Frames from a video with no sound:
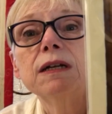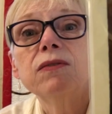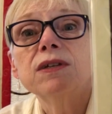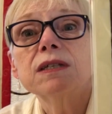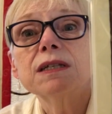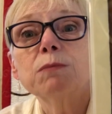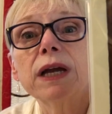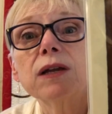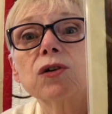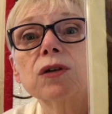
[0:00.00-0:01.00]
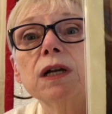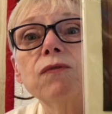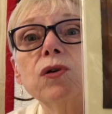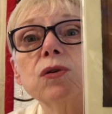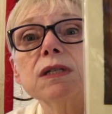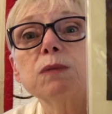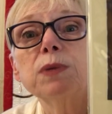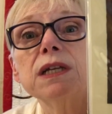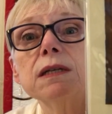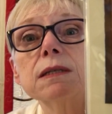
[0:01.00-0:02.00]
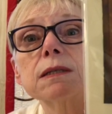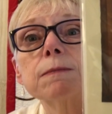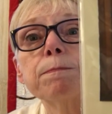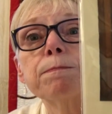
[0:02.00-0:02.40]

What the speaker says: This is my current focus piece.